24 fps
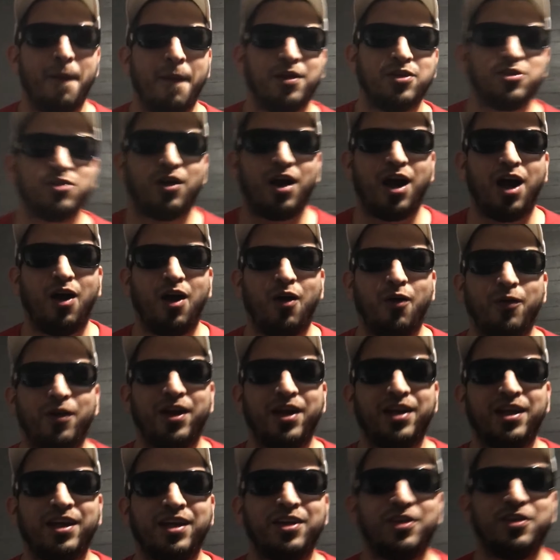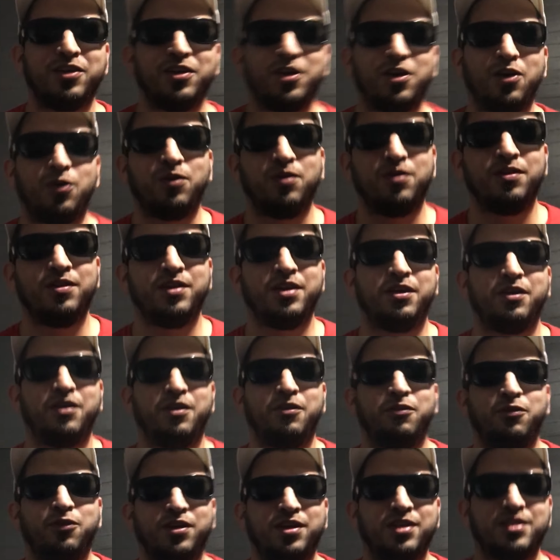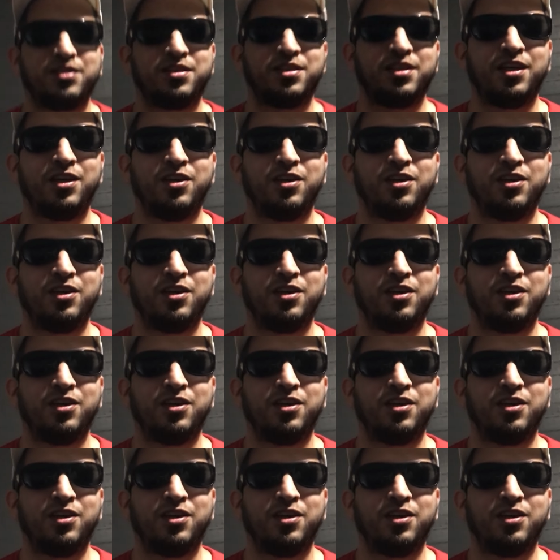So already, you know, if you can see,